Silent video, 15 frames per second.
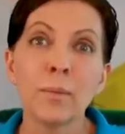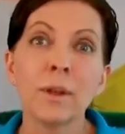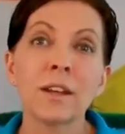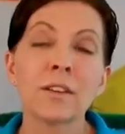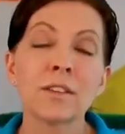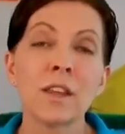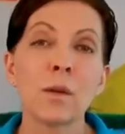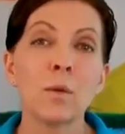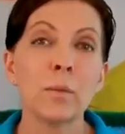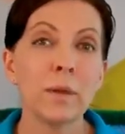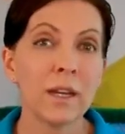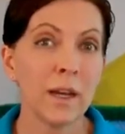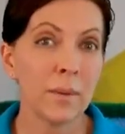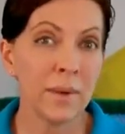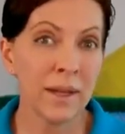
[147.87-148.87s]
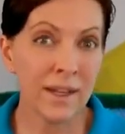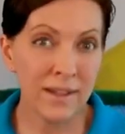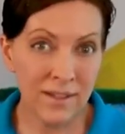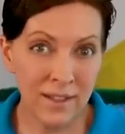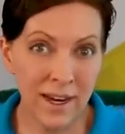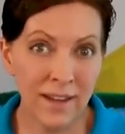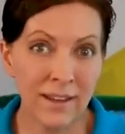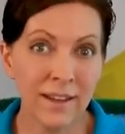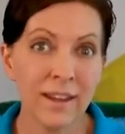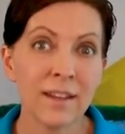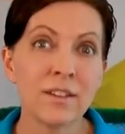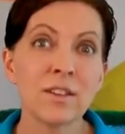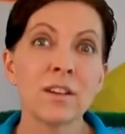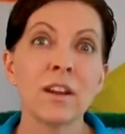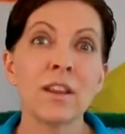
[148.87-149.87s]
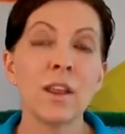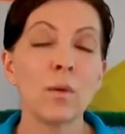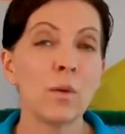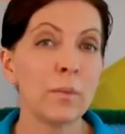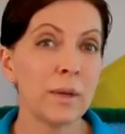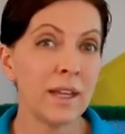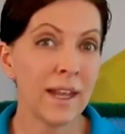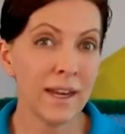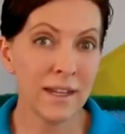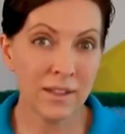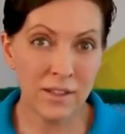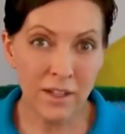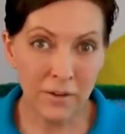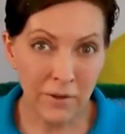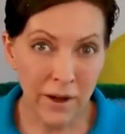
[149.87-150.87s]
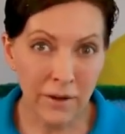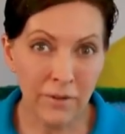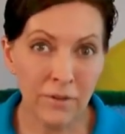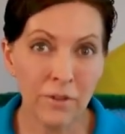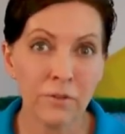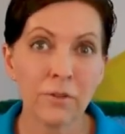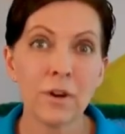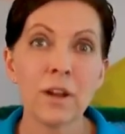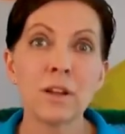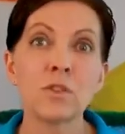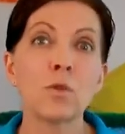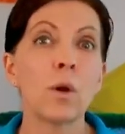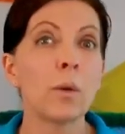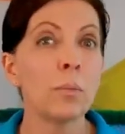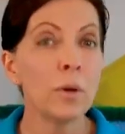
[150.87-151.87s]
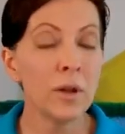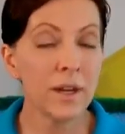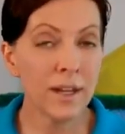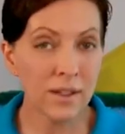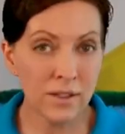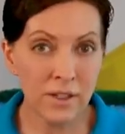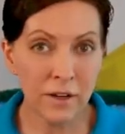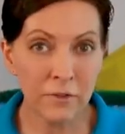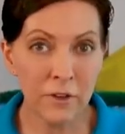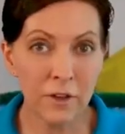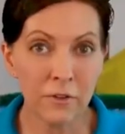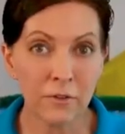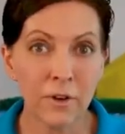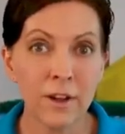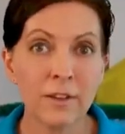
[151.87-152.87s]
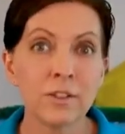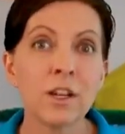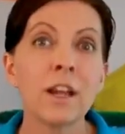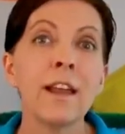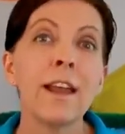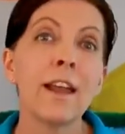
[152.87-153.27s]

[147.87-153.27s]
because they will be coming inside the kitchen and they will be getting stuff out of the fridge or putting stuff in the fridge